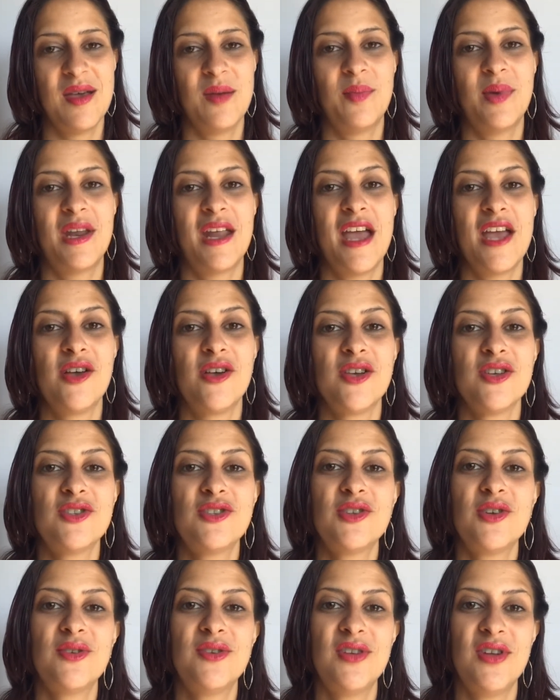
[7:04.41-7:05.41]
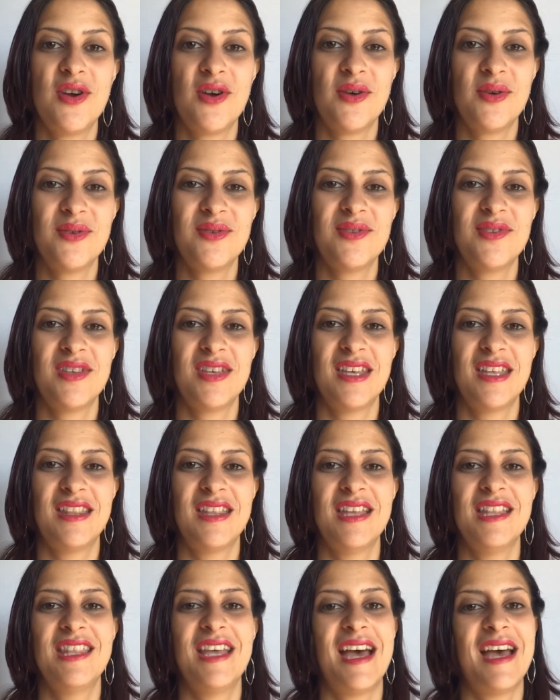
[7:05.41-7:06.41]
But I also know
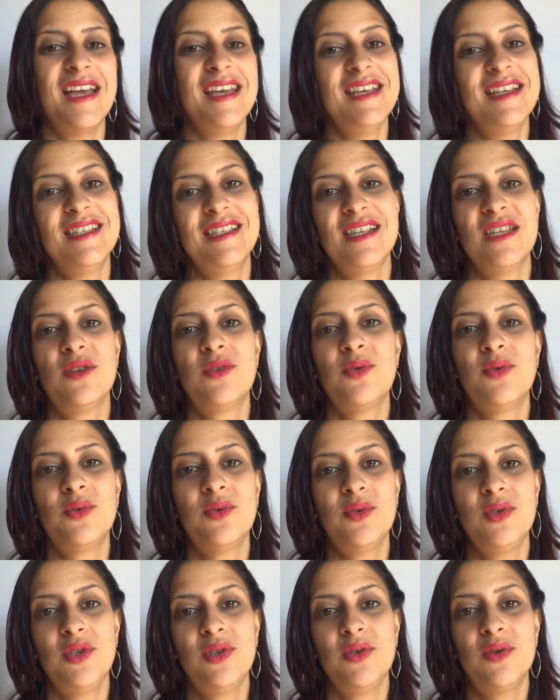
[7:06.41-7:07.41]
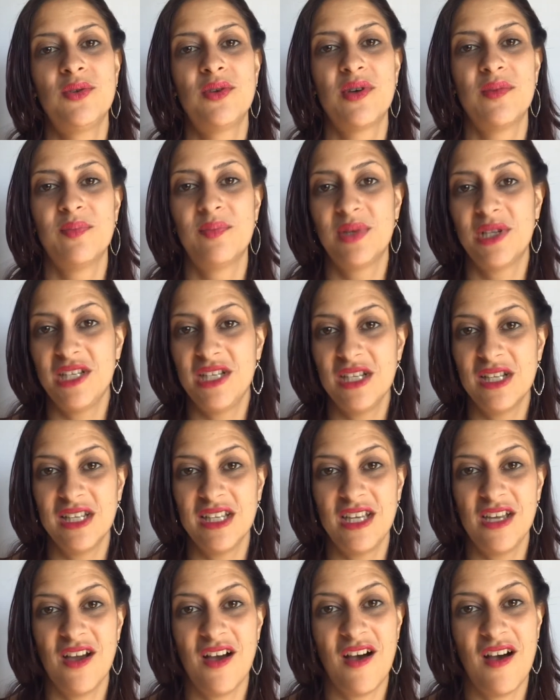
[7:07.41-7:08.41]
that that isn't who you
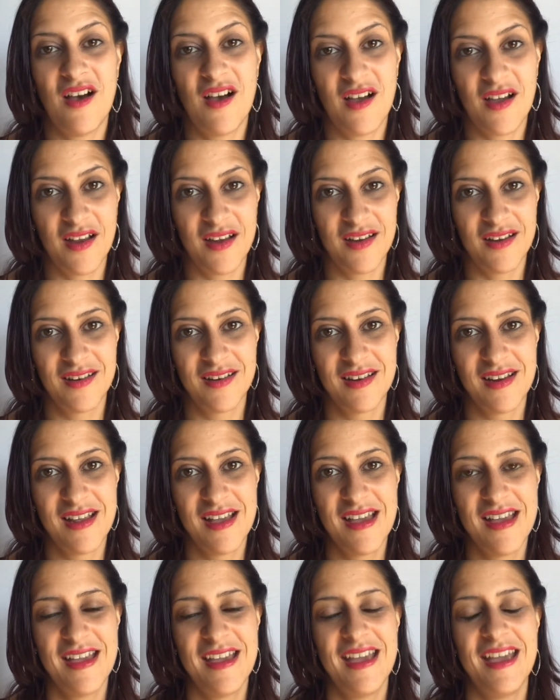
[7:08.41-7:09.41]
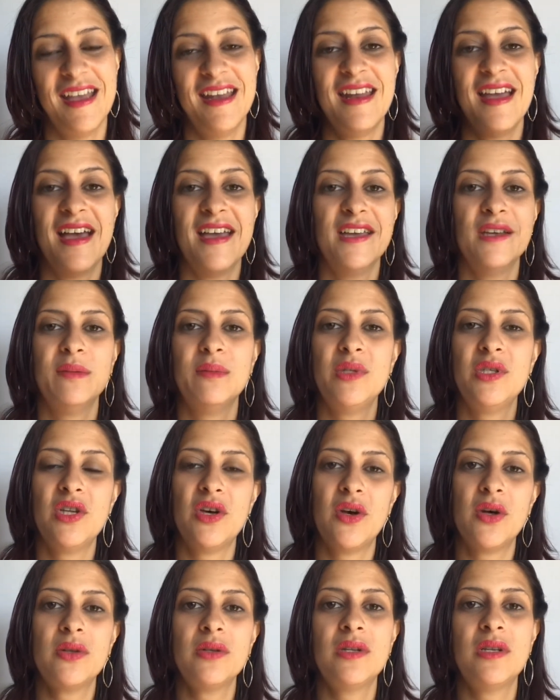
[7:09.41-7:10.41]
completely are. And I am
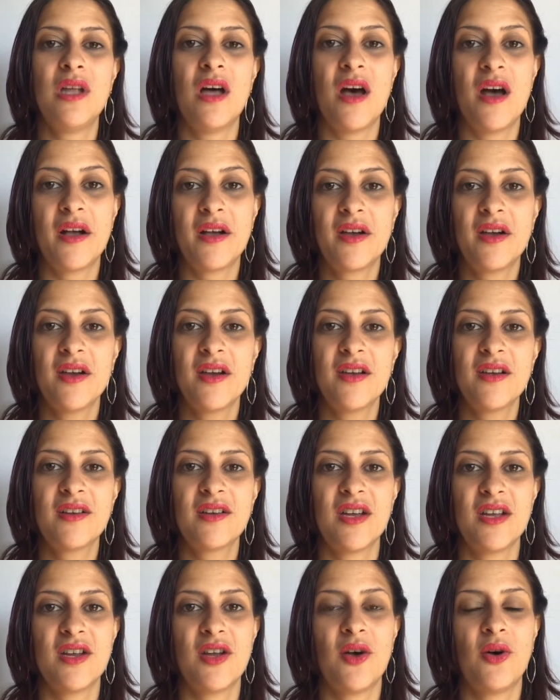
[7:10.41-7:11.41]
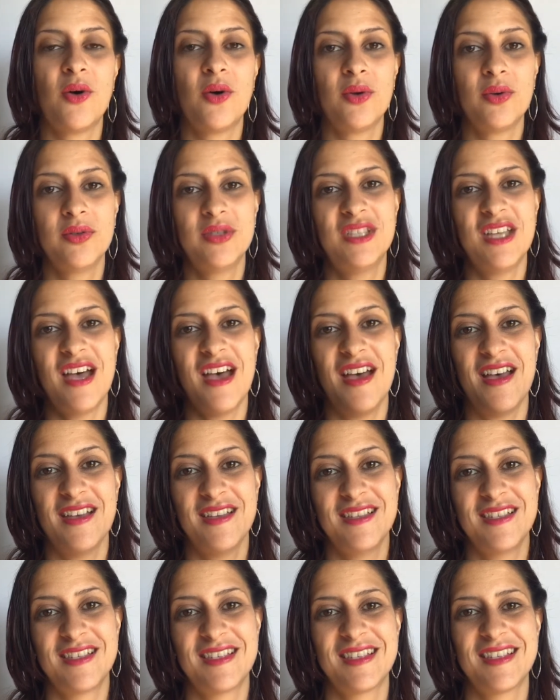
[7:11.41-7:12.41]
no longer going to hold
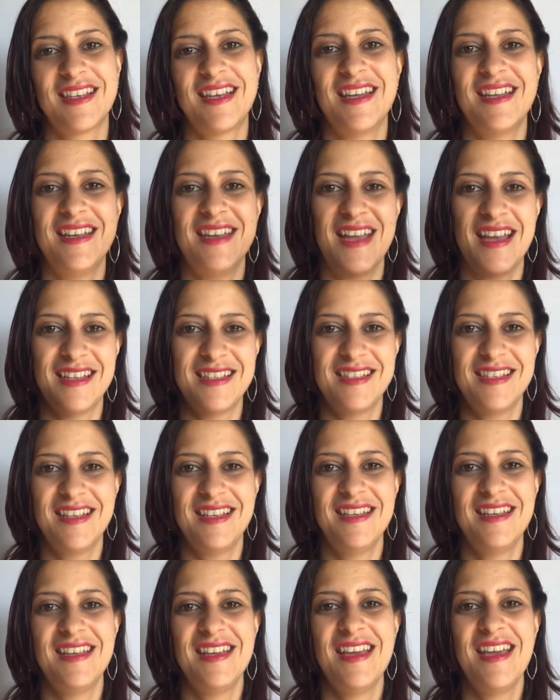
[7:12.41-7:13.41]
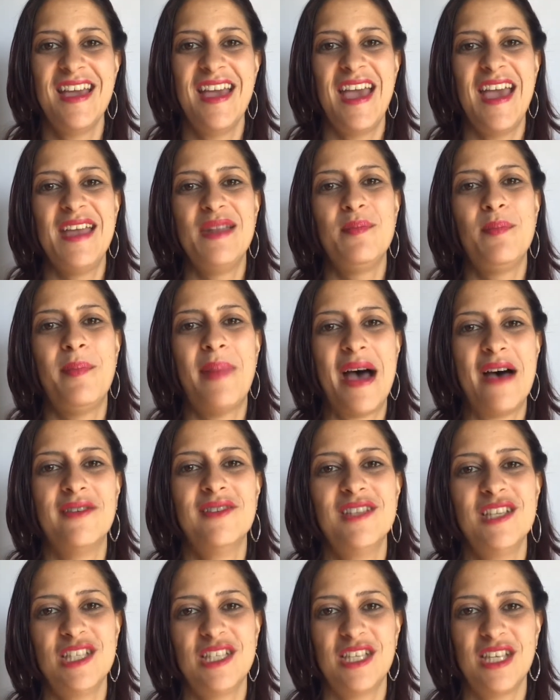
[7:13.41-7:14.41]
us connected and
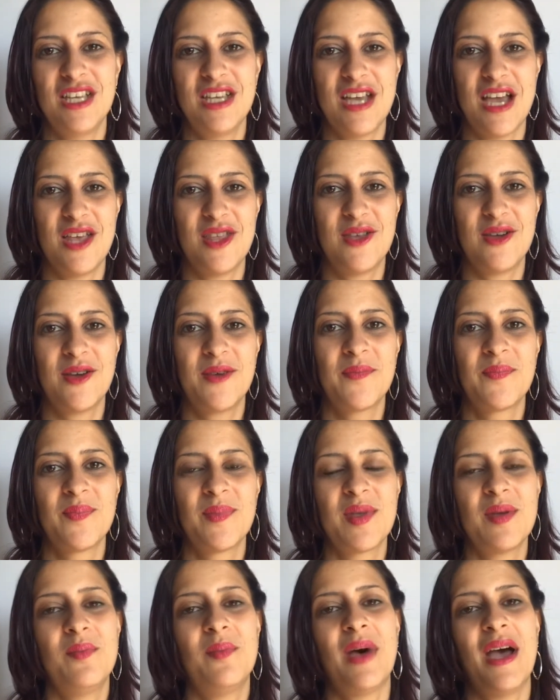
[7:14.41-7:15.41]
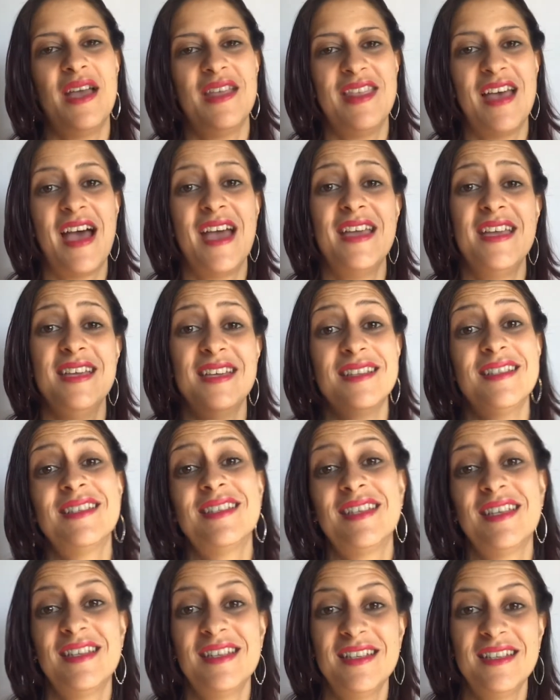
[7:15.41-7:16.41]
bounded together by that
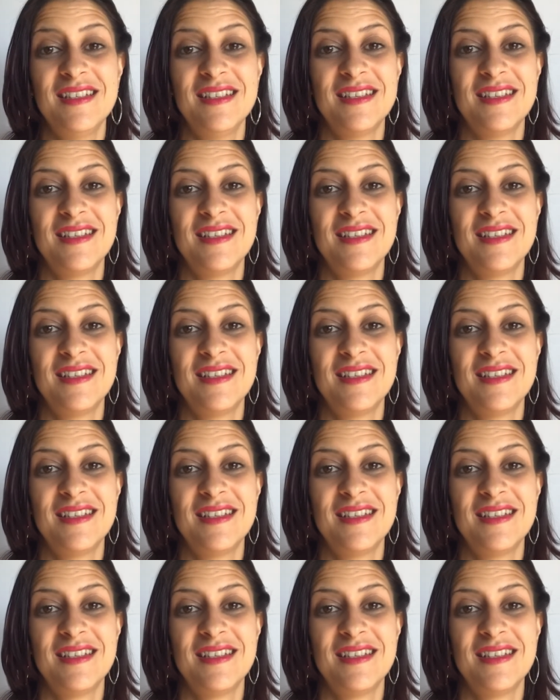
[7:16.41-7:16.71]
incident.